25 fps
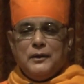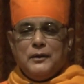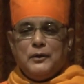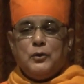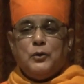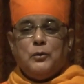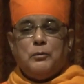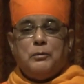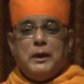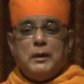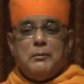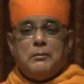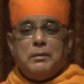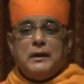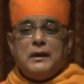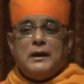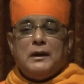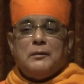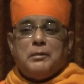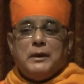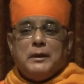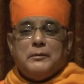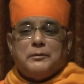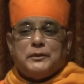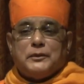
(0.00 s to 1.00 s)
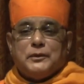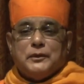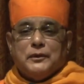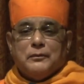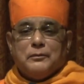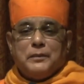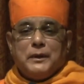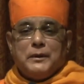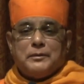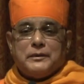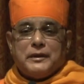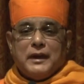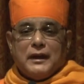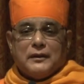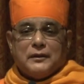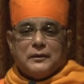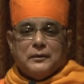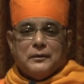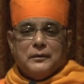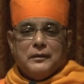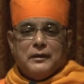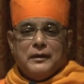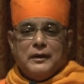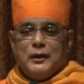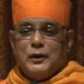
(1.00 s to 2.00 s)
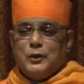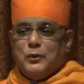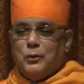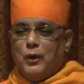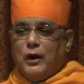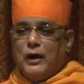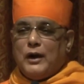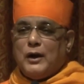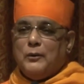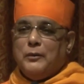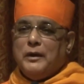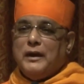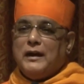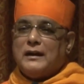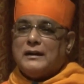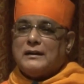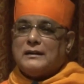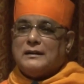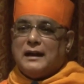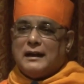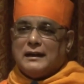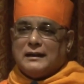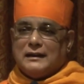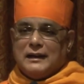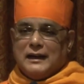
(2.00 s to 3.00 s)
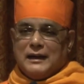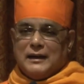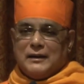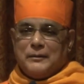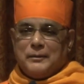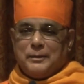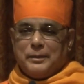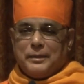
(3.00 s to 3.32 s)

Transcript: You peep in, it peeps at you. You walk away, it is not there.